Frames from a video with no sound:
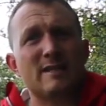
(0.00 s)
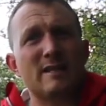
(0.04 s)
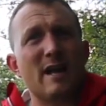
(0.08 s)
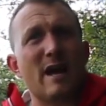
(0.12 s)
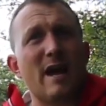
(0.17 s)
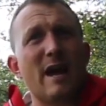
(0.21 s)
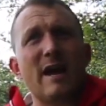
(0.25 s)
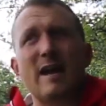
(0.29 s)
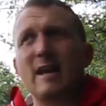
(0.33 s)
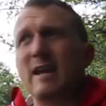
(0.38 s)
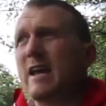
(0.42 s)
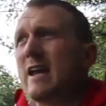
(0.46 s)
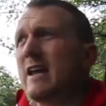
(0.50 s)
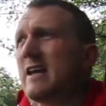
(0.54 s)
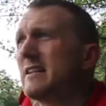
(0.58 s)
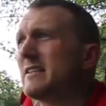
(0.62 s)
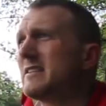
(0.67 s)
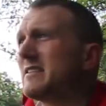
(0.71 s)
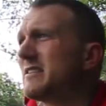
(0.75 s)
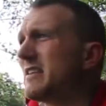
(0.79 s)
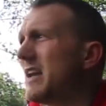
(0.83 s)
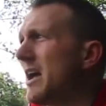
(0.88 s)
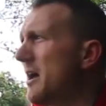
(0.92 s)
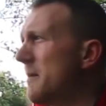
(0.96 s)
today.
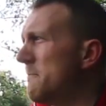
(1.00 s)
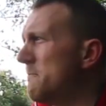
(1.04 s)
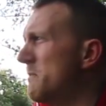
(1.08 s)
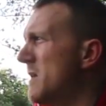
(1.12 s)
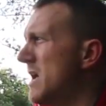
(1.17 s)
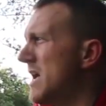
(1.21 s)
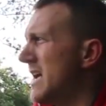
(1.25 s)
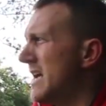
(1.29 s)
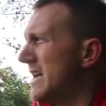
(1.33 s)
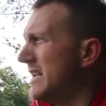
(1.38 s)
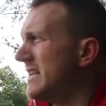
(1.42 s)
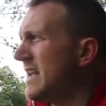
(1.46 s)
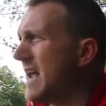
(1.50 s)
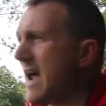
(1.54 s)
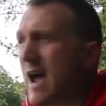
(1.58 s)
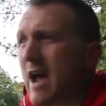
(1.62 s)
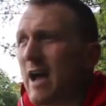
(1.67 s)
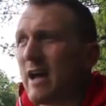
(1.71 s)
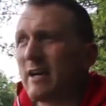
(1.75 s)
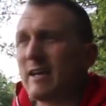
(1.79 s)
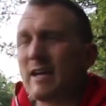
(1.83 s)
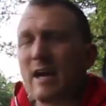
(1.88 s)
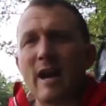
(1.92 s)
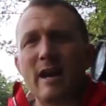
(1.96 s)
It's
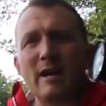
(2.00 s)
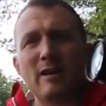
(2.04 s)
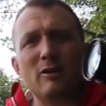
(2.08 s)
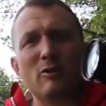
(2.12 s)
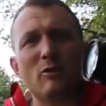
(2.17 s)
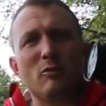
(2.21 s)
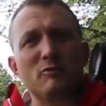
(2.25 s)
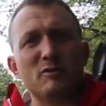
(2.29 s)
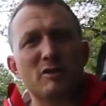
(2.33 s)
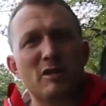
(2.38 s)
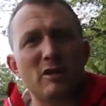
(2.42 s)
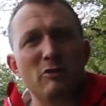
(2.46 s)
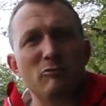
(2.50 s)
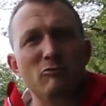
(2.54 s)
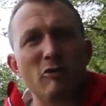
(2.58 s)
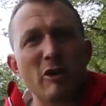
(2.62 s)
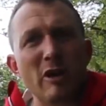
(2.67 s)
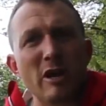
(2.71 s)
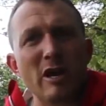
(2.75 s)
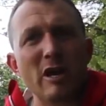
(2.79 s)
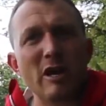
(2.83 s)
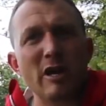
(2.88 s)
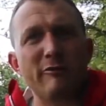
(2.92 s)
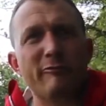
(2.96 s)
yeah, again, an obviously
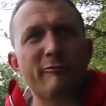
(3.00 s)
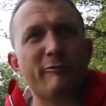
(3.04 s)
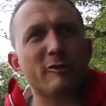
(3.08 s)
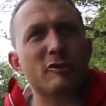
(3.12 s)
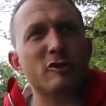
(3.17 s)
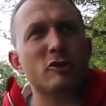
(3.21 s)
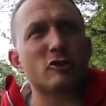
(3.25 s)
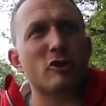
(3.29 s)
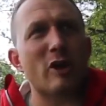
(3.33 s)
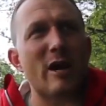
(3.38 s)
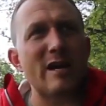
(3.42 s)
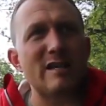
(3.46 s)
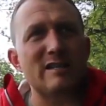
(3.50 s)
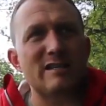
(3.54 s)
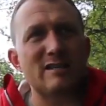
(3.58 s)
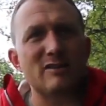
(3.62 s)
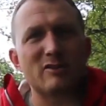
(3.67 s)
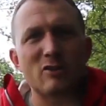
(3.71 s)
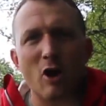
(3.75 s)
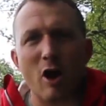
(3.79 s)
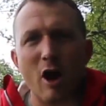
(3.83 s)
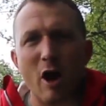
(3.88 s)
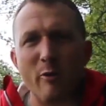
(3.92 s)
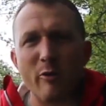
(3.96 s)
really
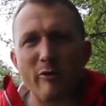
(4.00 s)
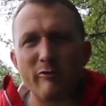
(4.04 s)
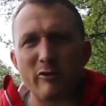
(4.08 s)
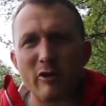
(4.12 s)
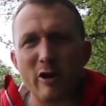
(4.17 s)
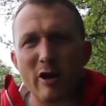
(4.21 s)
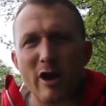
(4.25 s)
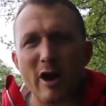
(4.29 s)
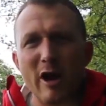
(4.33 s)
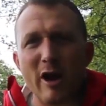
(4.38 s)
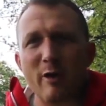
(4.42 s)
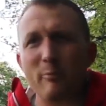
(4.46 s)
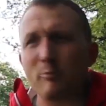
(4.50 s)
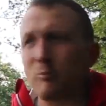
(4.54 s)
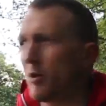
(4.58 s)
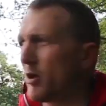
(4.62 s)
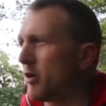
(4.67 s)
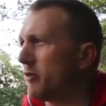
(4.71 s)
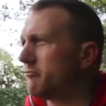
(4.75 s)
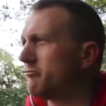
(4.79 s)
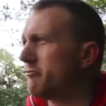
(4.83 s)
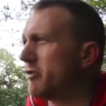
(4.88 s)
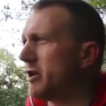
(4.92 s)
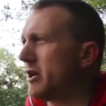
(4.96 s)
frustrating time of year,
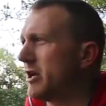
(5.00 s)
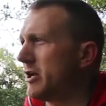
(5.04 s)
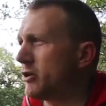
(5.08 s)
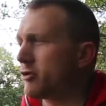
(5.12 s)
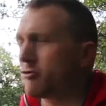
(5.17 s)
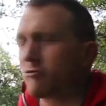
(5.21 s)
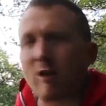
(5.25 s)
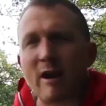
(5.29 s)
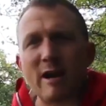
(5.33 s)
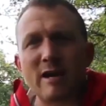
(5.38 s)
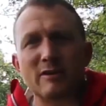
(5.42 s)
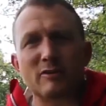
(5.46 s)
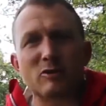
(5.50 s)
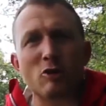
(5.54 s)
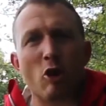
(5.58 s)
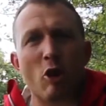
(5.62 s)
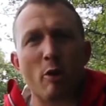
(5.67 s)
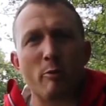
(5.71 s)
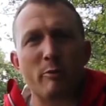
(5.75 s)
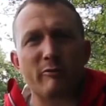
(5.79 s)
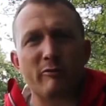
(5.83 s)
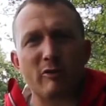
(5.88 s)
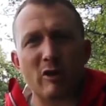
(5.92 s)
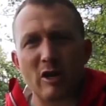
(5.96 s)
but a really great
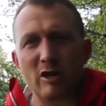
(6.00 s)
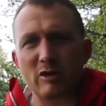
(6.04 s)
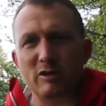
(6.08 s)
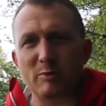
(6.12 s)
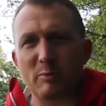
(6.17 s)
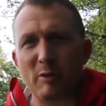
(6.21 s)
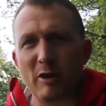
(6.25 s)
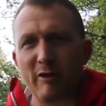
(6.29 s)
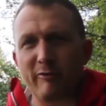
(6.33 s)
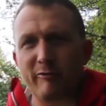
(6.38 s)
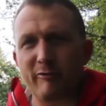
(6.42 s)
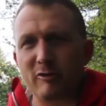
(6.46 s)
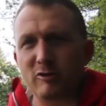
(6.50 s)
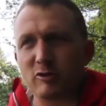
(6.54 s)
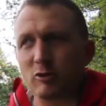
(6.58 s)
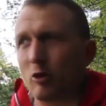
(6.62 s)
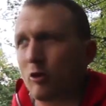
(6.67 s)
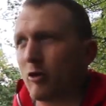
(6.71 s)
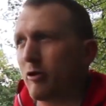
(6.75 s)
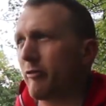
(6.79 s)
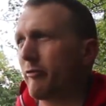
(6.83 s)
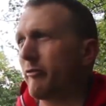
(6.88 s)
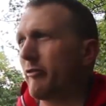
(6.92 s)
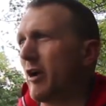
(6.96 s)
time of year to be a
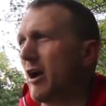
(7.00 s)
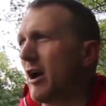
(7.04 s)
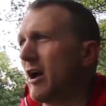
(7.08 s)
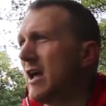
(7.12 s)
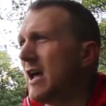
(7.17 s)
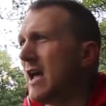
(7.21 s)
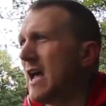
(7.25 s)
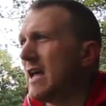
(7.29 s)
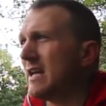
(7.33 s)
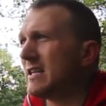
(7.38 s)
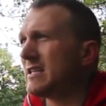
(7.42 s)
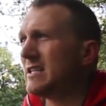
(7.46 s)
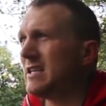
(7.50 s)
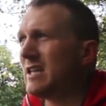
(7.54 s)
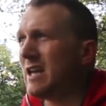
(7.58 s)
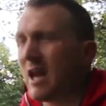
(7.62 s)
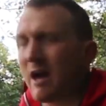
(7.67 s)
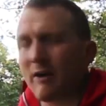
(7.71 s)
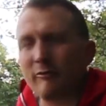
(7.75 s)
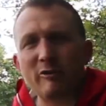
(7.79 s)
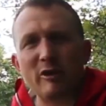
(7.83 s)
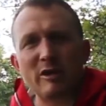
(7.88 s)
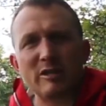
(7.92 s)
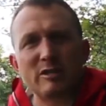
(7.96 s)
photographer. It's
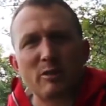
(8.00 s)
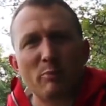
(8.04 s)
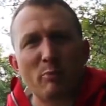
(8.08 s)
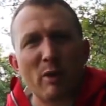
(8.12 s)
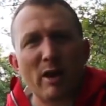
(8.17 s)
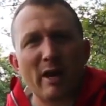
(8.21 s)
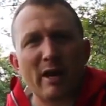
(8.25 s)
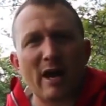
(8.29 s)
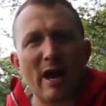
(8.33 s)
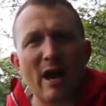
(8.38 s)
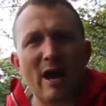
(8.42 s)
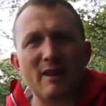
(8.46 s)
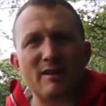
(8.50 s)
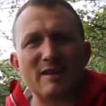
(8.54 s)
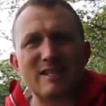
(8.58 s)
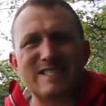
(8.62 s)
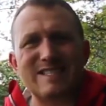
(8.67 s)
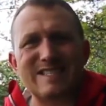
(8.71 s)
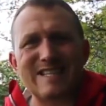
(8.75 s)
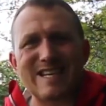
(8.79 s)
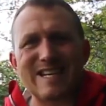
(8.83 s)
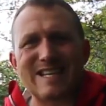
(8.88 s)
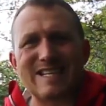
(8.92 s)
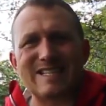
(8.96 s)
lovely to pick out
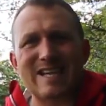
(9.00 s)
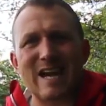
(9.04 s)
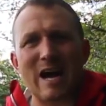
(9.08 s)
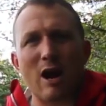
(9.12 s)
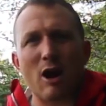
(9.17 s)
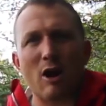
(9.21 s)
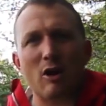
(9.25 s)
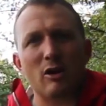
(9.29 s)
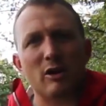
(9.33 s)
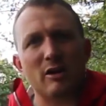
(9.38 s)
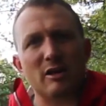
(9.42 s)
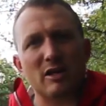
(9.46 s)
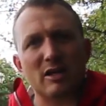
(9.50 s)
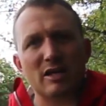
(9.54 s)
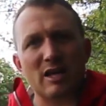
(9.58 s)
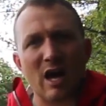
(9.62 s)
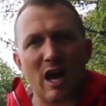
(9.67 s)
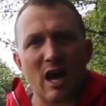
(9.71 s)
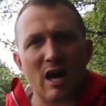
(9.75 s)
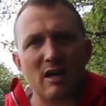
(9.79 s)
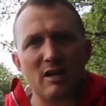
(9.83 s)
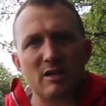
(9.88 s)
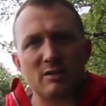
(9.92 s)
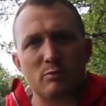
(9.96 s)
the detail and the
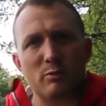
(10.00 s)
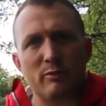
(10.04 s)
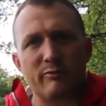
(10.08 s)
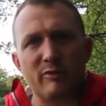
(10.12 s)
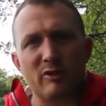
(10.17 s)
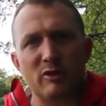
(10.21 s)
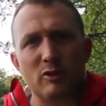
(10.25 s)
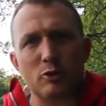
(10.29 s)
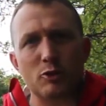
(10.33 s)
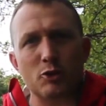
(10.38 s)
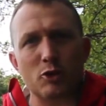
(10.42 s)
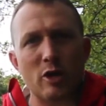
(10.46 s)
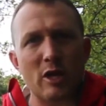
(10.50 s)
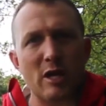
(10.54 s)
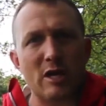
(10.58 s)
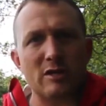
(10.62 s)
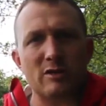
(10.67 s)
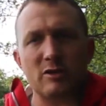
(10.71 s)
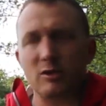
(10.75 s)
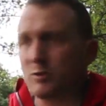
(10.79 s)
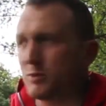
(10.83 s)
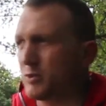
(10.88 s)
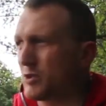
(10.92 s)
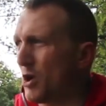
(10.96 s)
colours within the
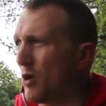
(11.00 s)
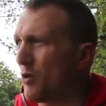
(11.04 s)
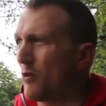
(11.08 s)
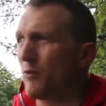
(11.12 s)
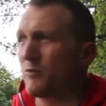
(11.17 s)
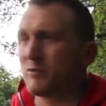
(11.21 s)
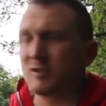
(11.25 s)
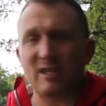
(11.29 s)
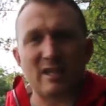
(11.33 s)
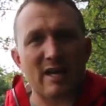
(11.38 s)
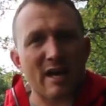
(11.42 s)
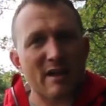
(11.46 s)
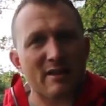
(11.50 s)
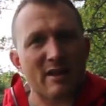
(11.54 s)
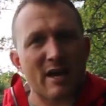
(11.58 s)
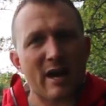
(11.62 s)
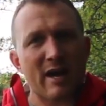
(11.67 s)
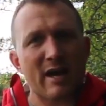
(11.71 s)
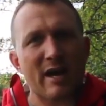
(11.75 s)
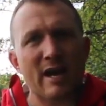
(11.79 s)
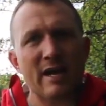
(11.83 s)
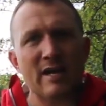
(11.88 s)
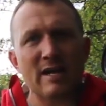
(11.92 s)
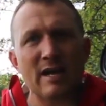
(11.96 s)
trees, because you don't obviously get
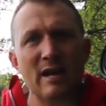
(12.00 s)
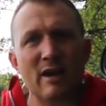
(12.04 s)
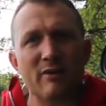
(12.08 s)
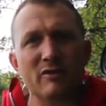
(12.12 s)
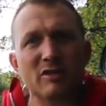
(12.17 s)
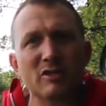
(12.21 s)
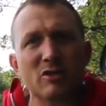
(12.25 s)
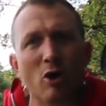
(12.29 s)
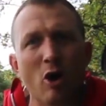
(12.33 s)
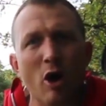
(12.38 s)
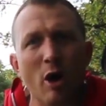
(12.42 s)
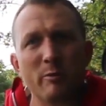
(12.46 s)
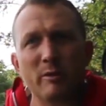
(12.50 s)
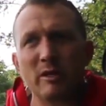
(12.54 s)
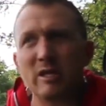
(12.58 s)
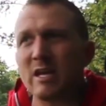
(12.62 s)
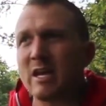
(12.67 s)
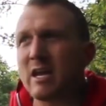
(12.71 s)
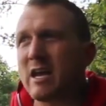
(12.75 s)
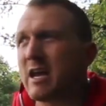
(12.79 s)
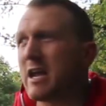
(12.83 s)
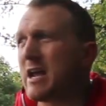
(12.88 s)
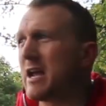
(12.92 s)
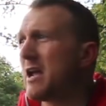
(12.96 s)
that at any other time
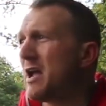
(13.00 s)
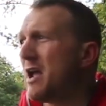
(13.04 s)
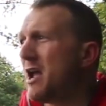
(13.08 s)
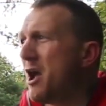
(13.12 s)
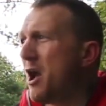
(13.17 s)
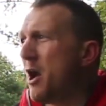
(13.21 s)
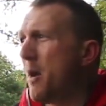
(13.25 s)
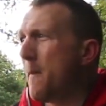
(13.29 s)
of year,